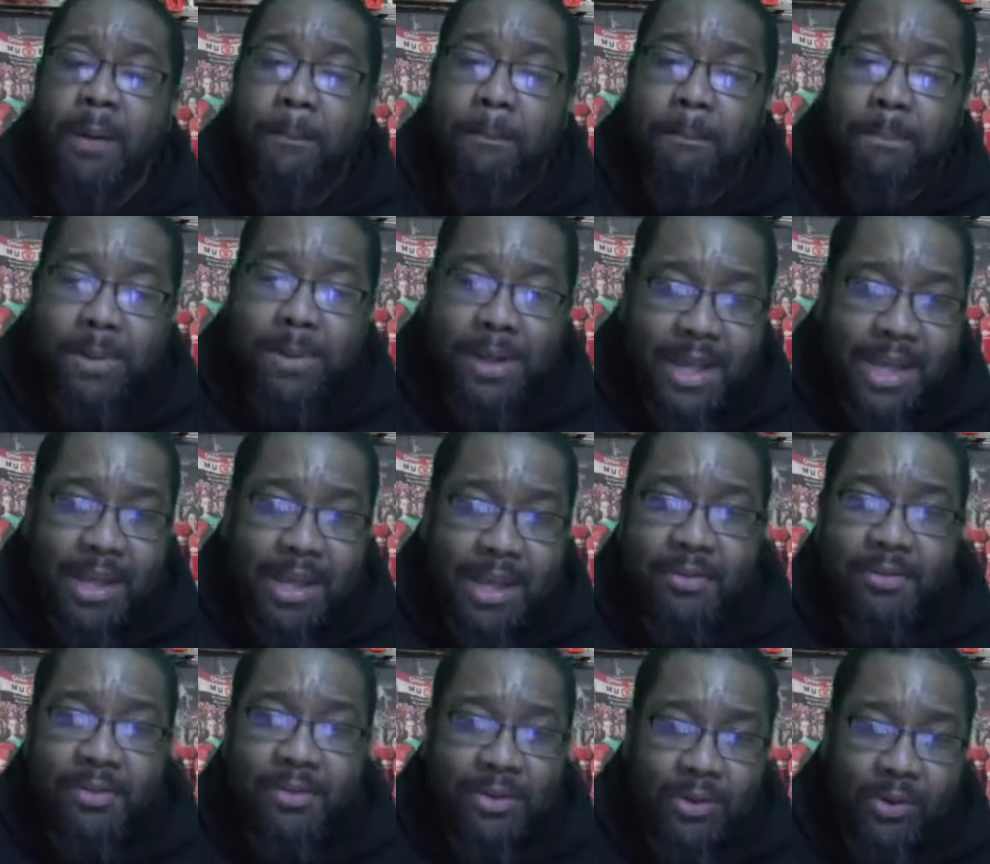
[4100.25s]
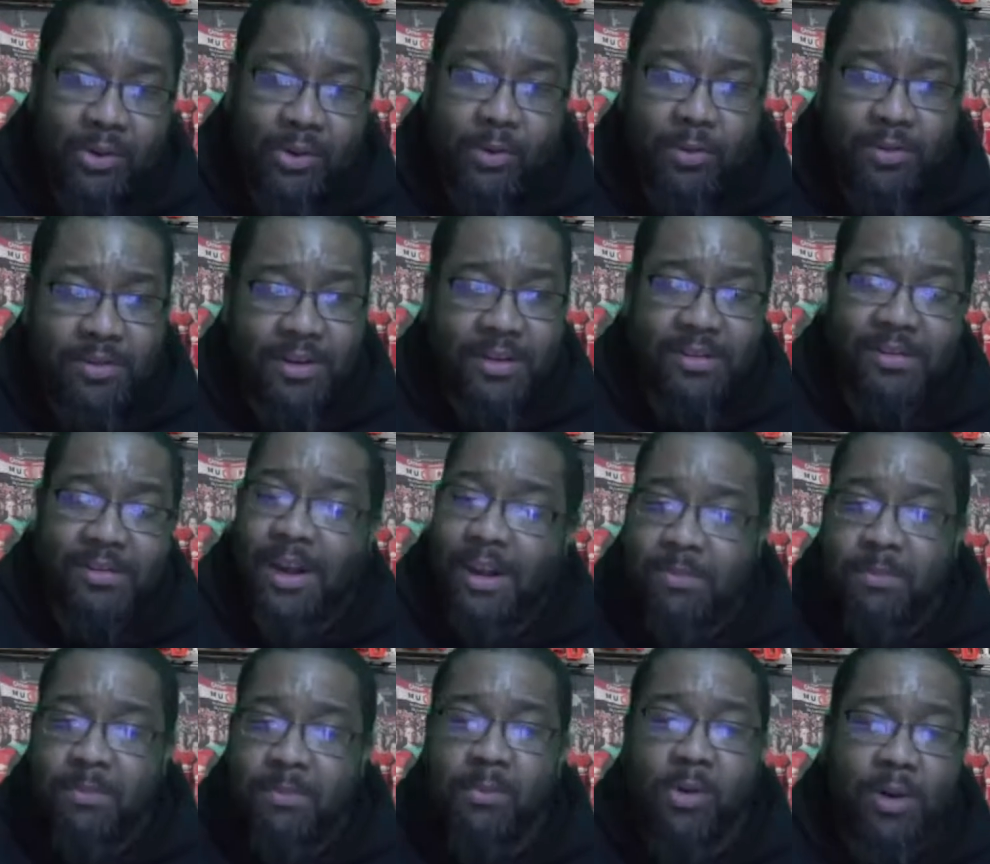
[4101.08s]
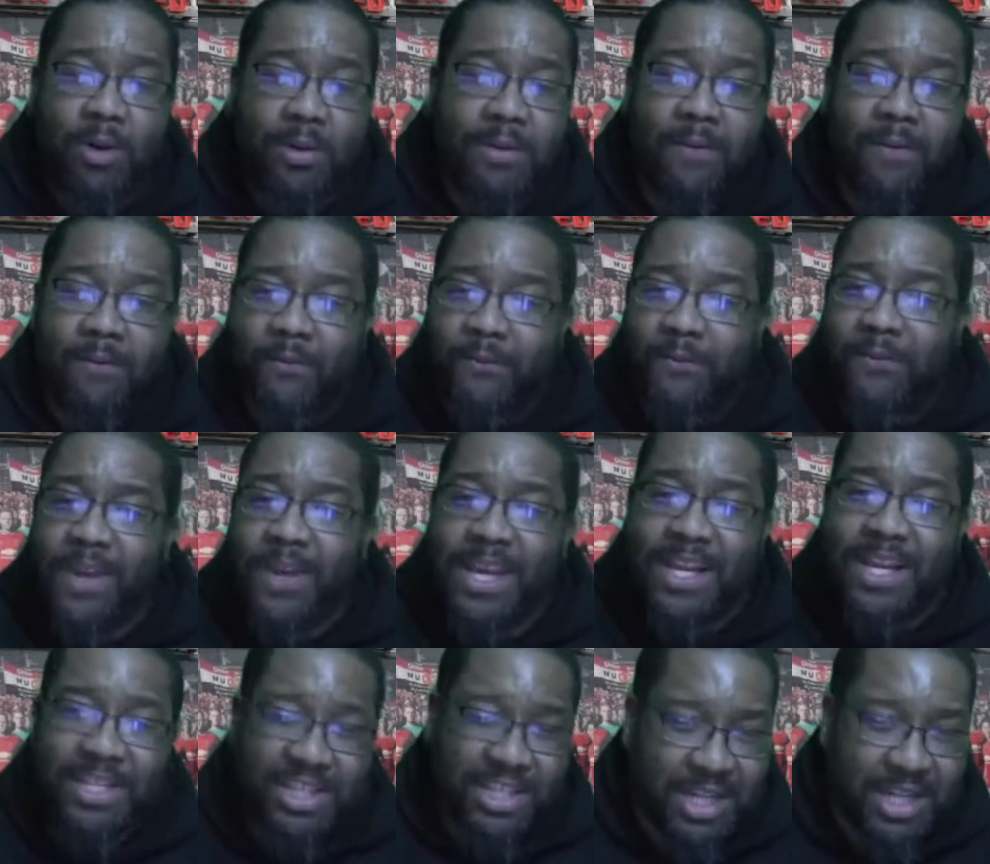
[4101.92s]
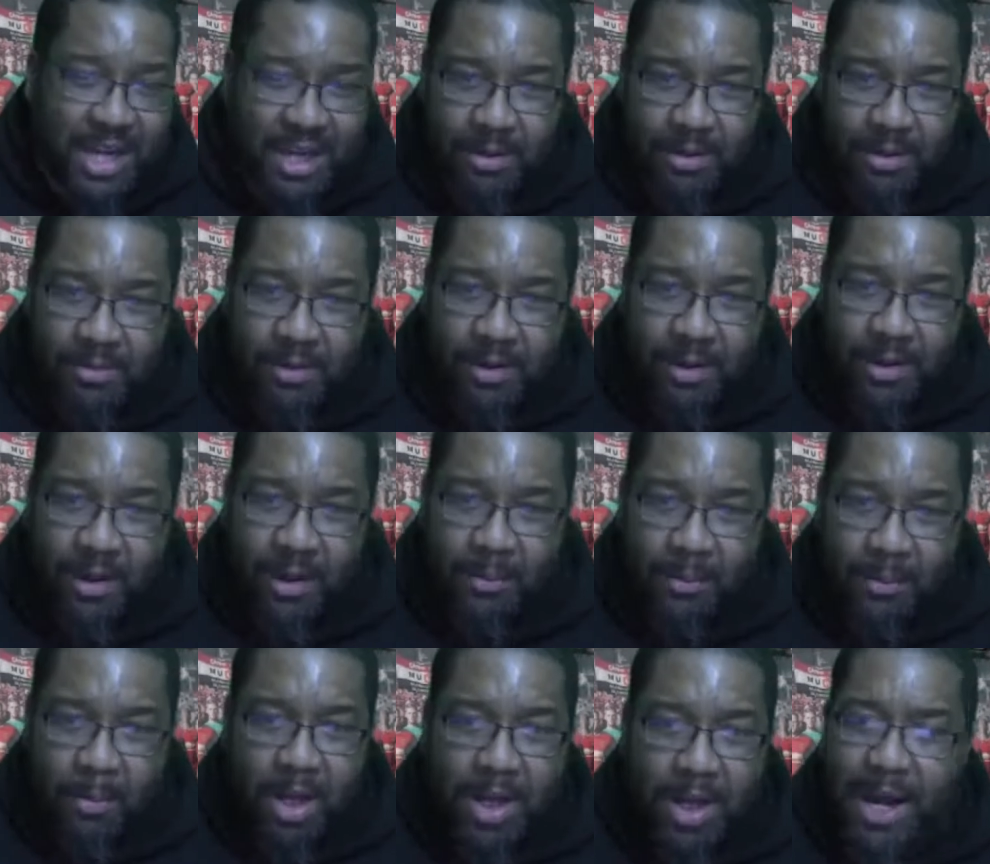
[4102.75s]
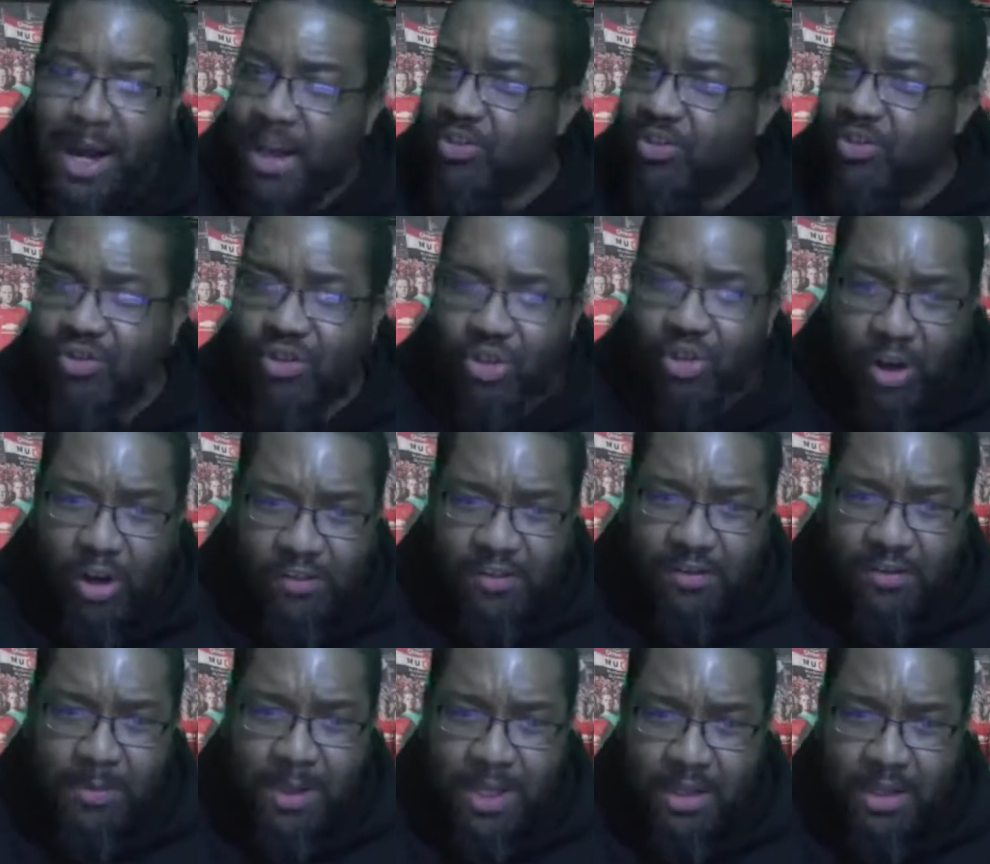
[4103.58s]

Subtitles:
Please use this as motivation because trust me,